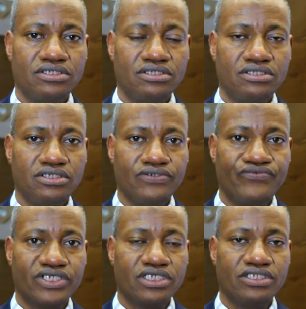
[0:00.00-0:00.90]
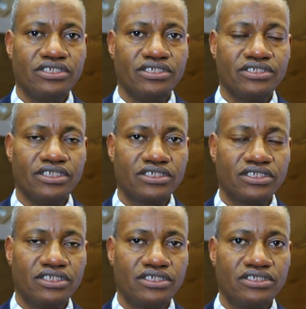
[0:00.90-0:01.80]
the faculty is
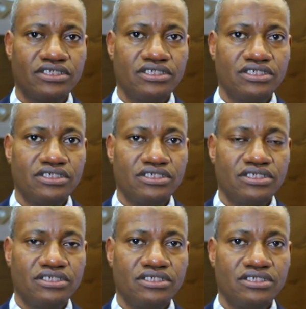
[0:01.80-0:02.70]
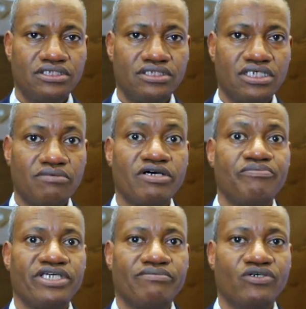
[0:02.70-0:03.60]
excellent, and I'm
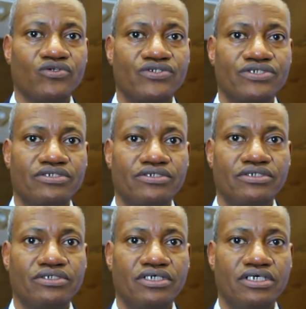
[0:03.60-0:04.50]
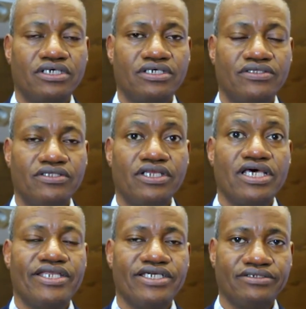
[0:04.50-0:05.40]
happy about the
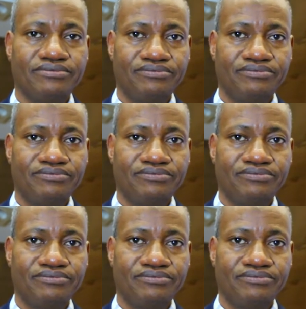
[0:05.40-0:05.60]
learning.